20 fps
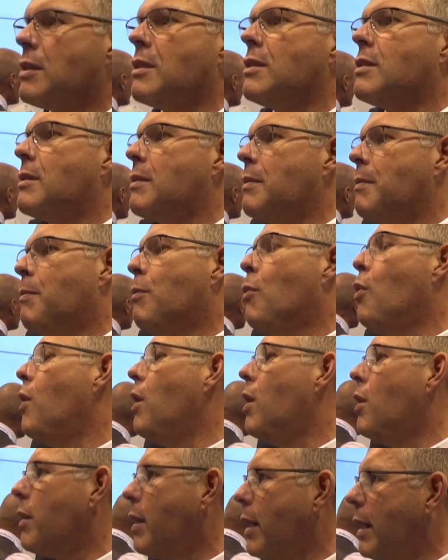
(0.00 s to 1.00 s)
This is
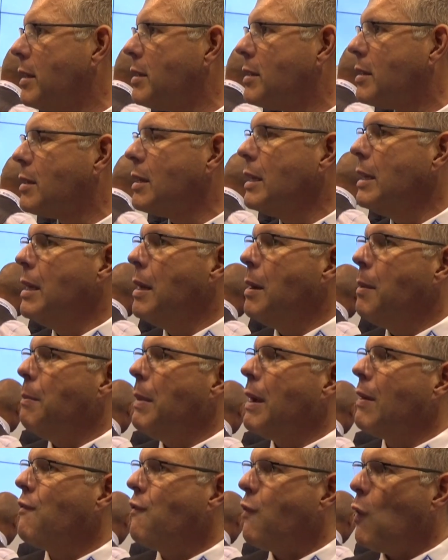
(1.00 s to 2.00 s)
more on us,
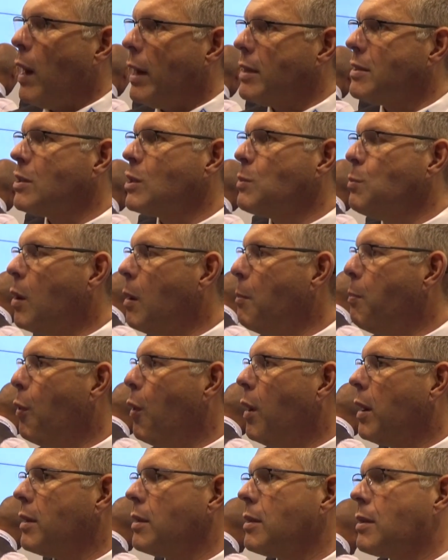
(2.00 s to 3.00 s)
but for us it's more
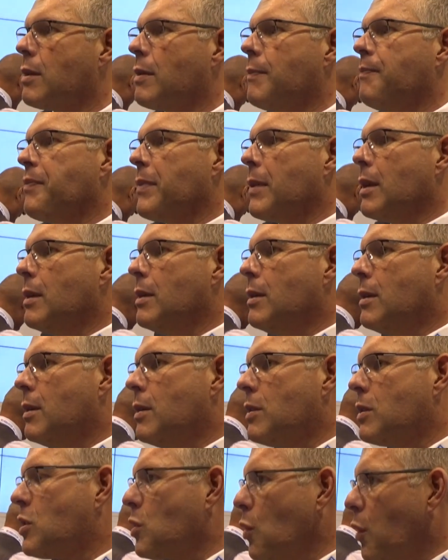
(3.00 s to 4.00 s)
important
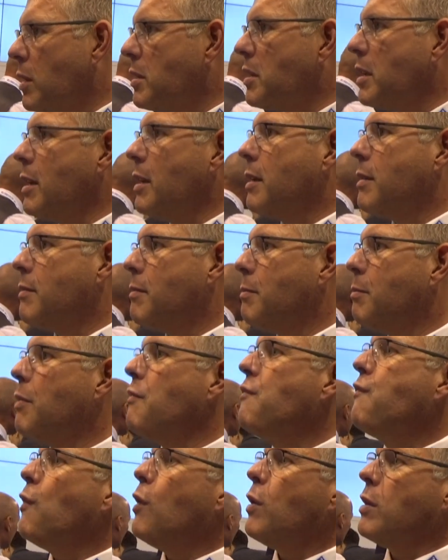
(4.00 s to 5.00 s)
sorting
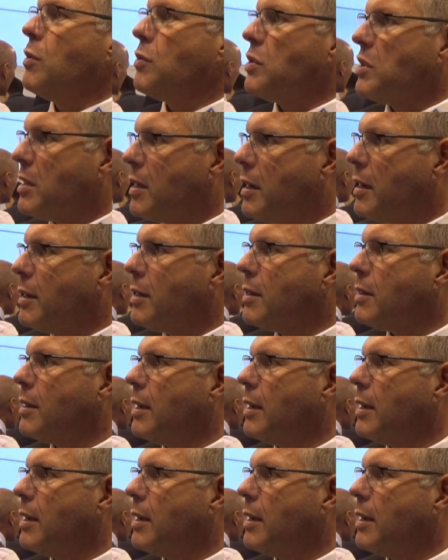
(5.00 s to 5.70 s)
before you start.